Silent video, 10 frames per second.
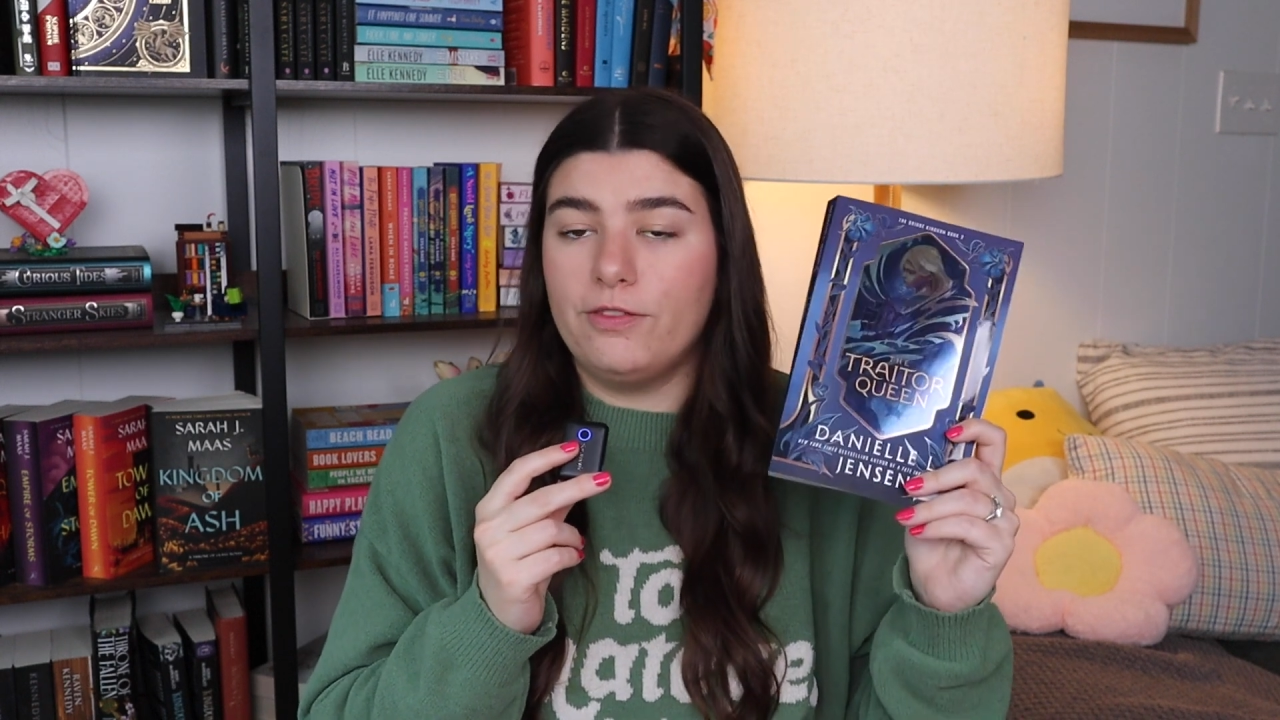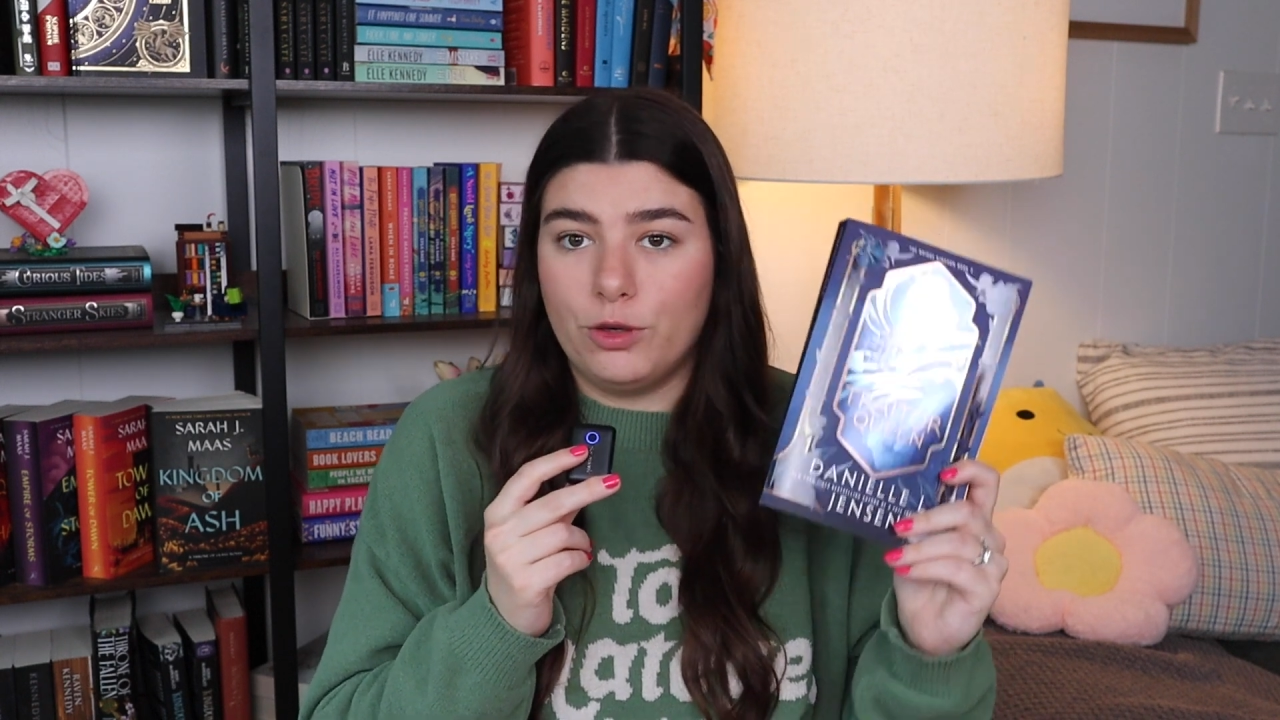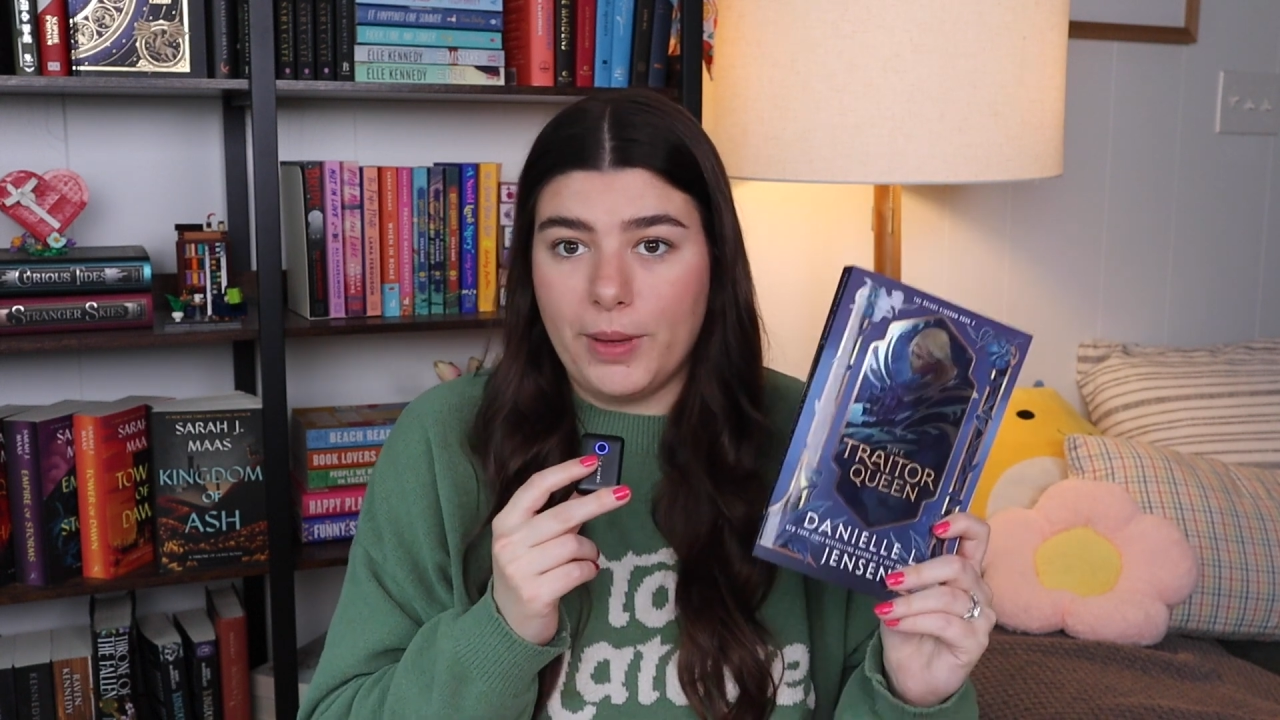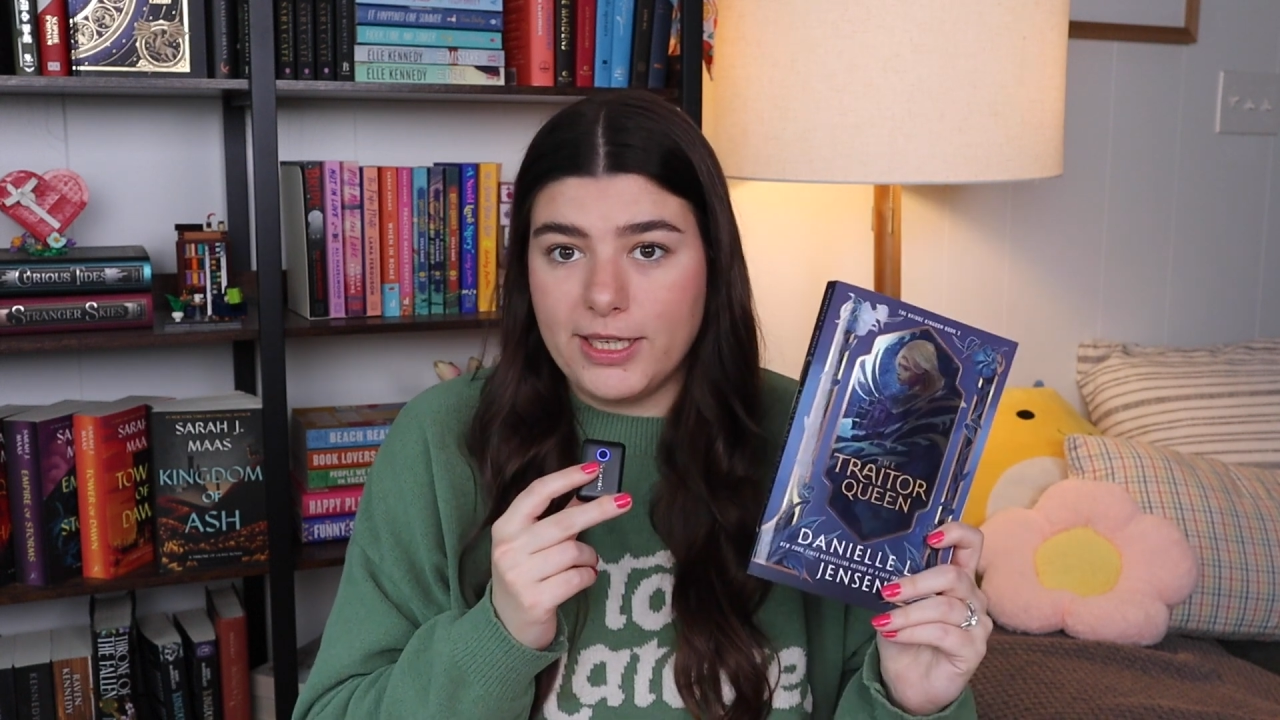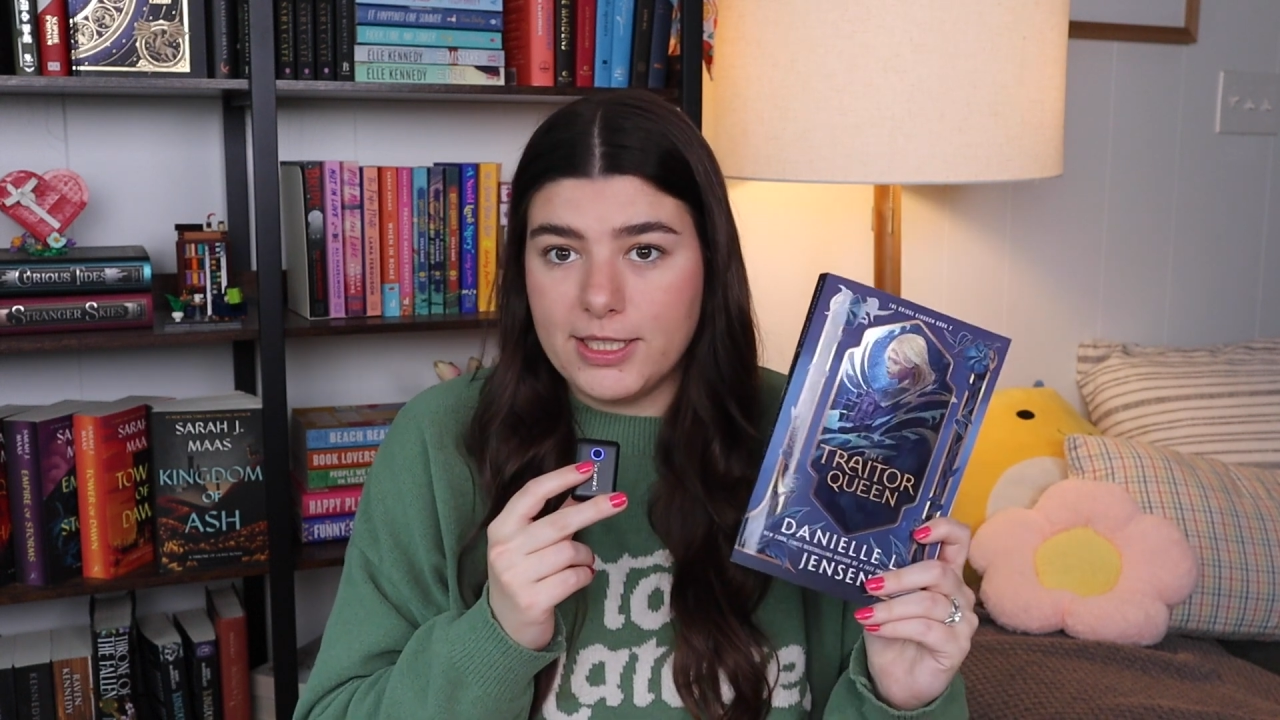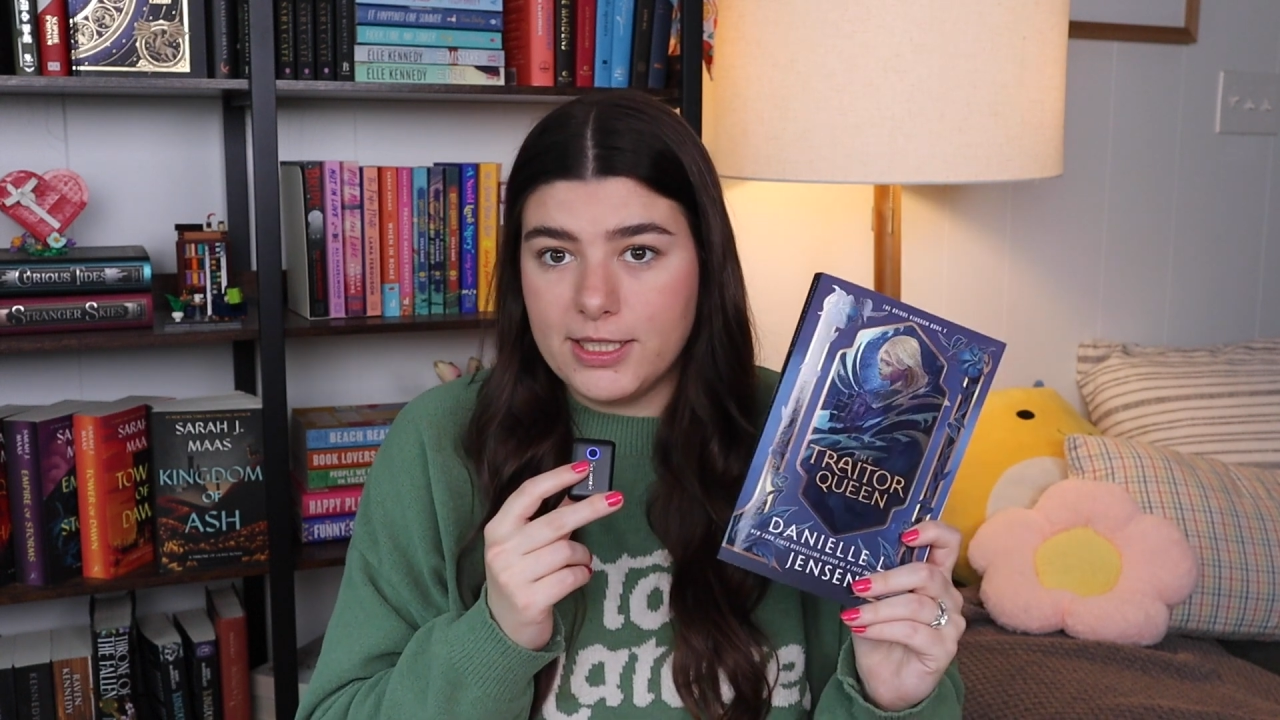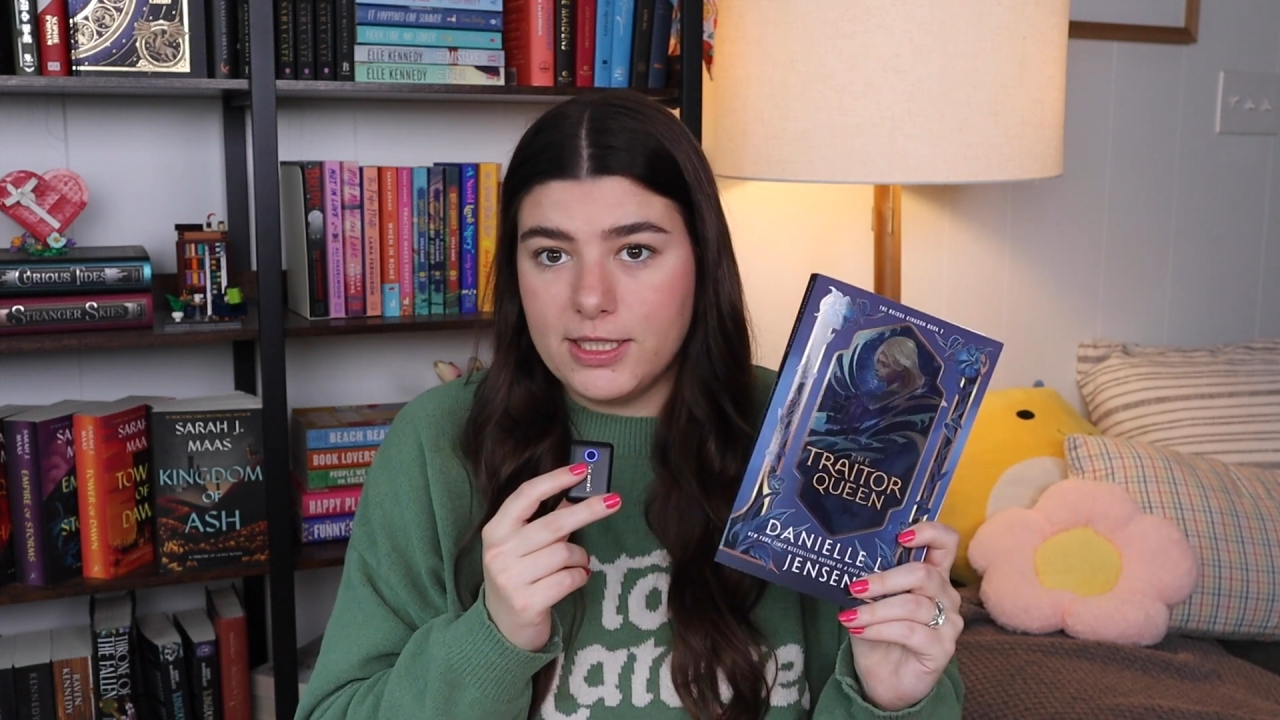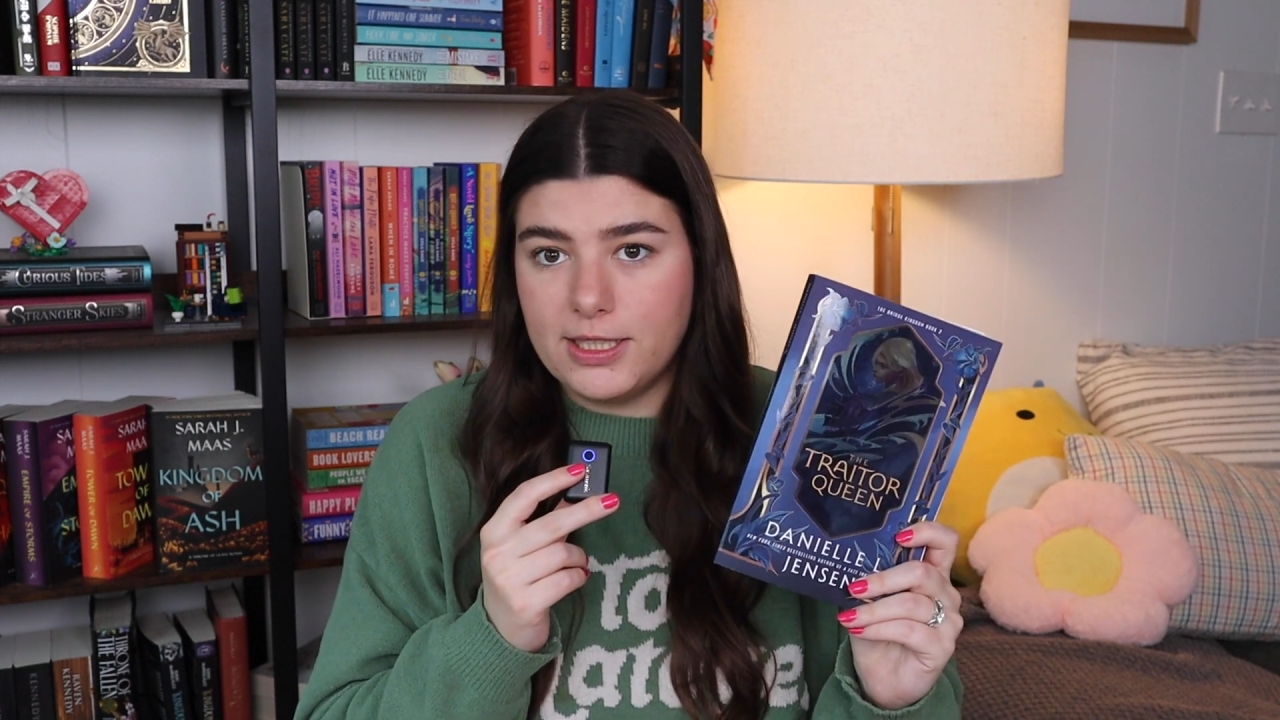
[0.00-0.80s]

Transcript: romantasy